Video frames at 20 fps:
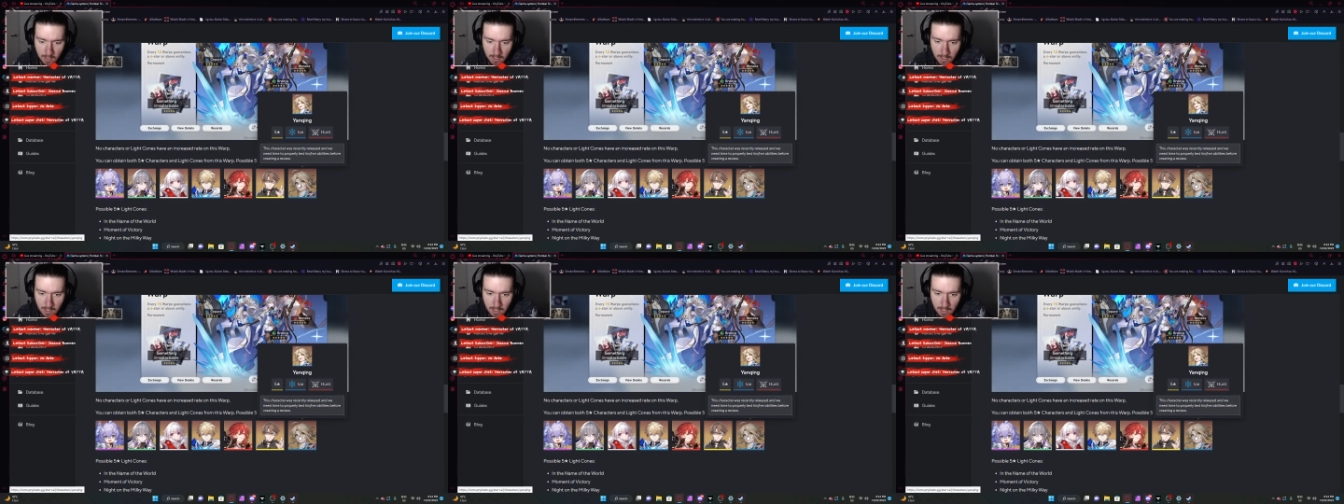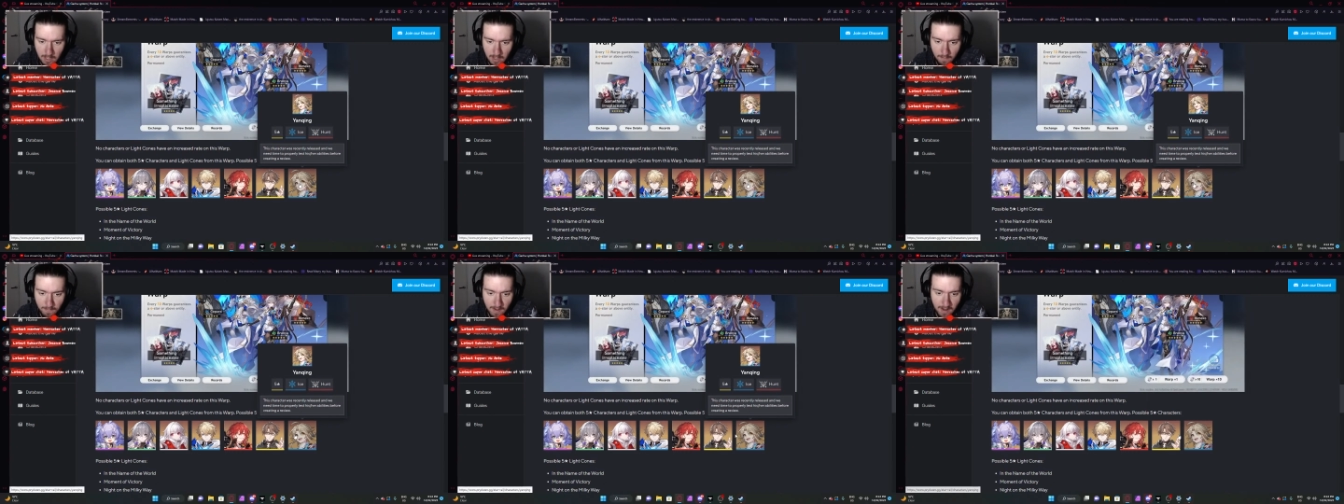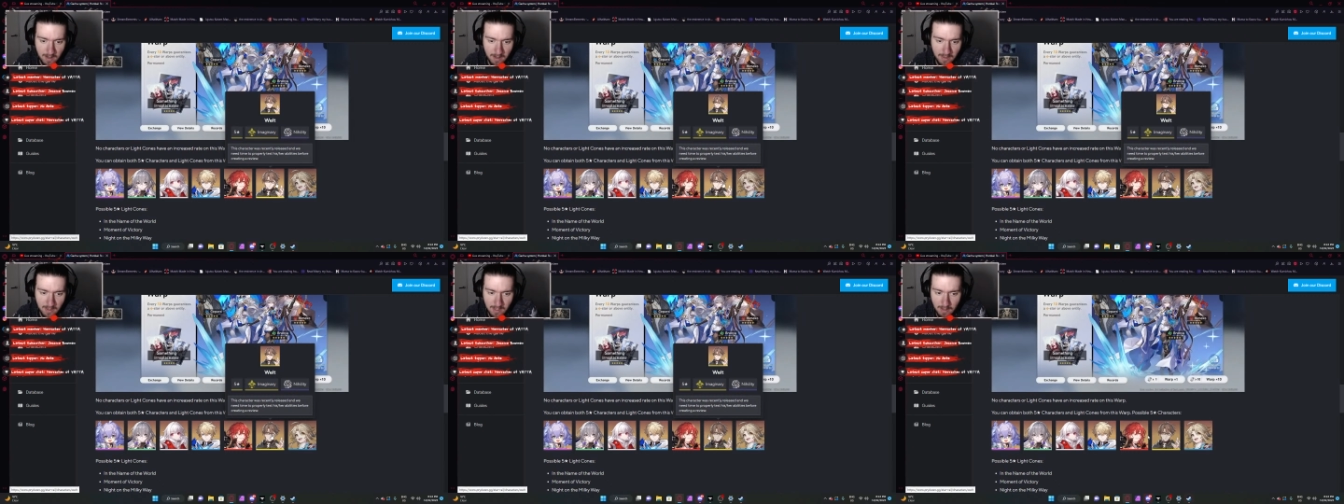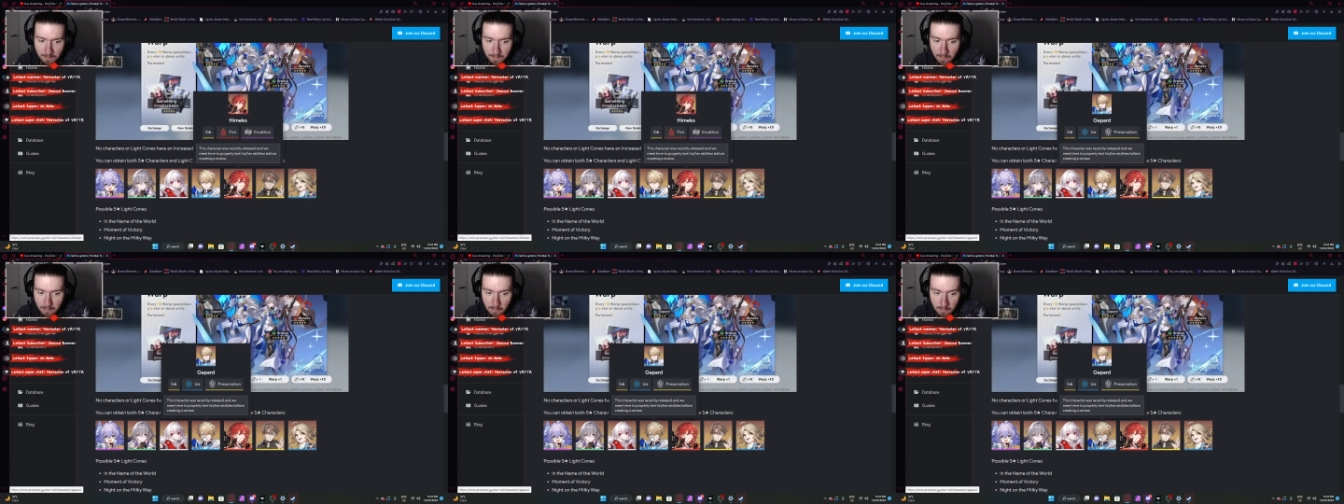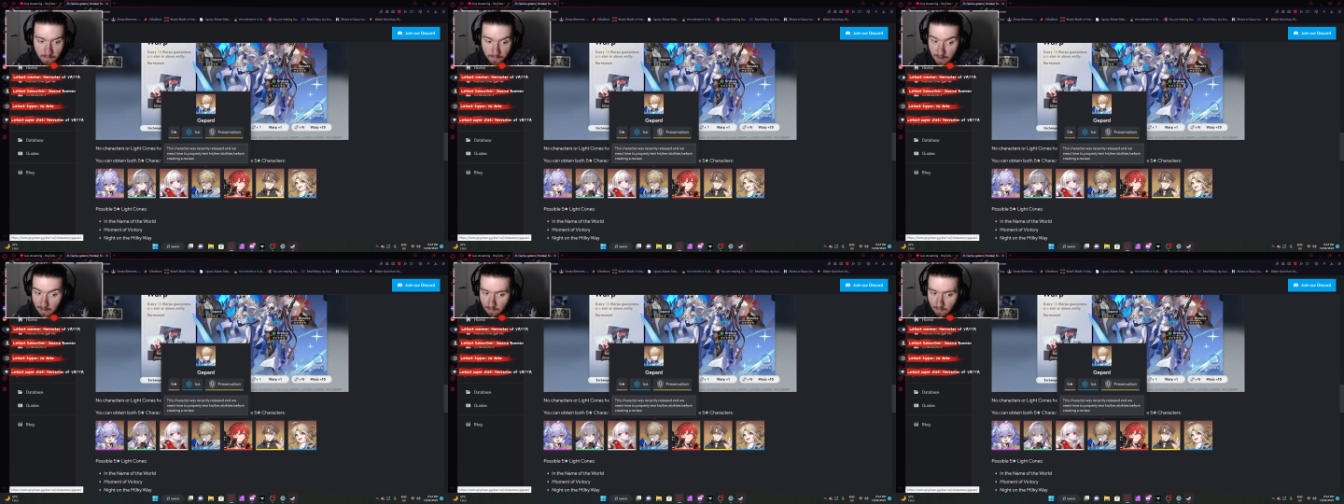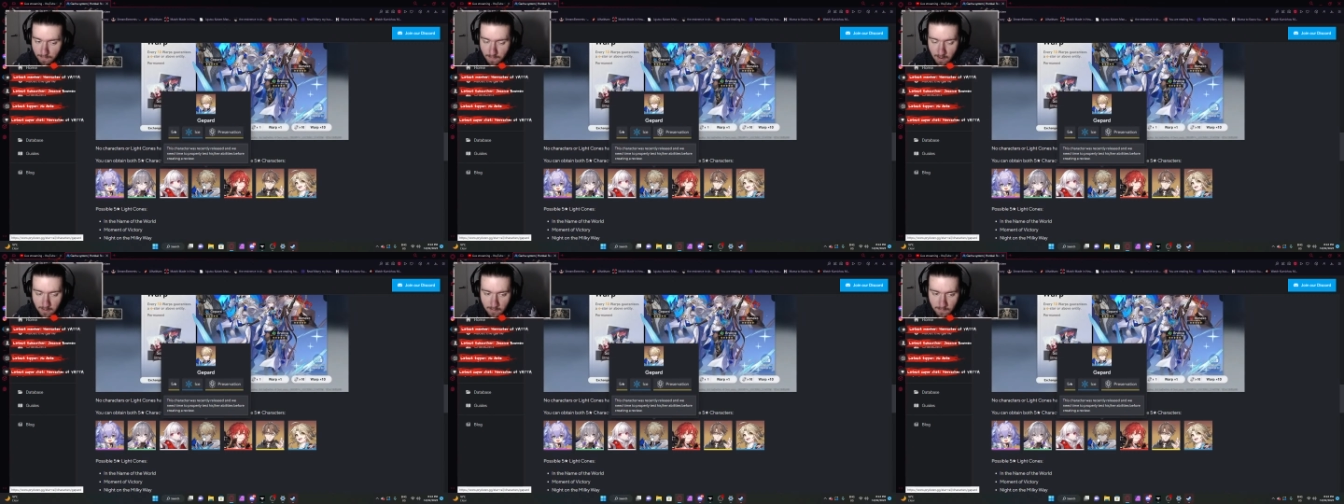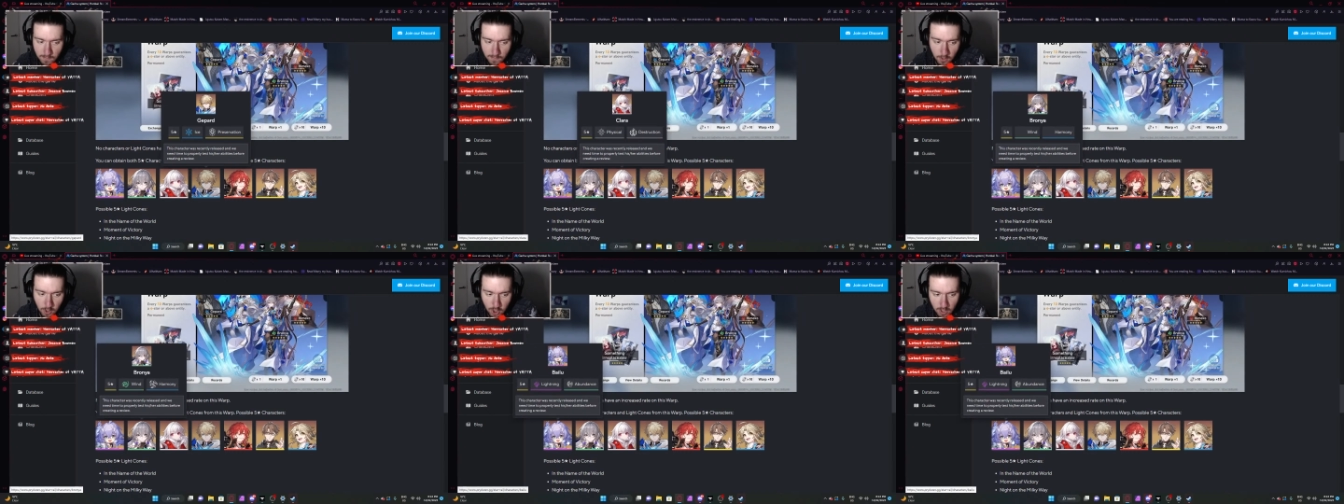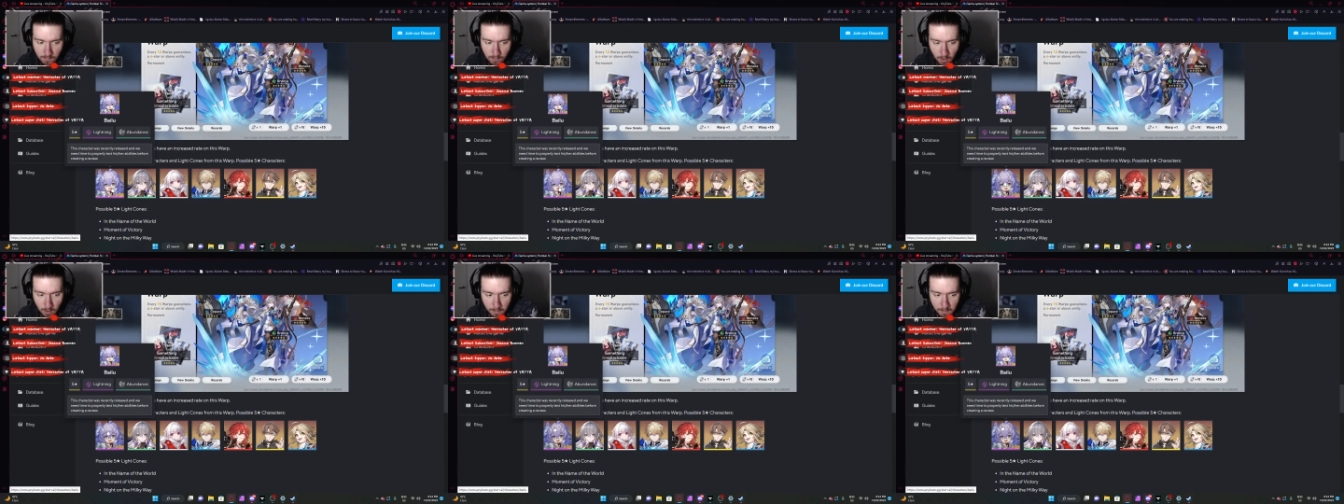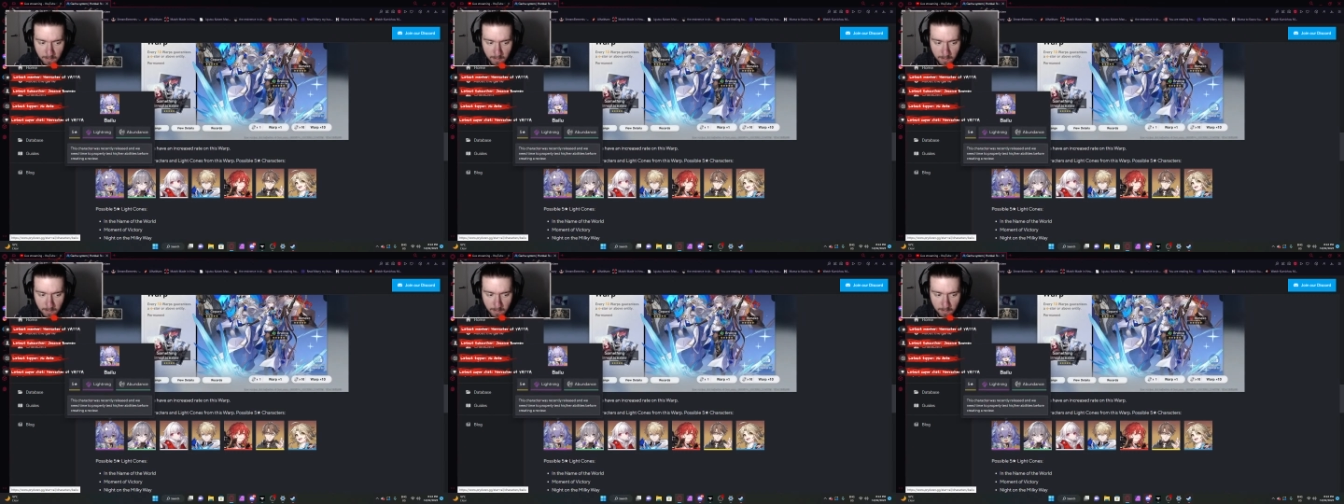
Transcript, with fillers: Uh, if anything, very far in the future, it'd probably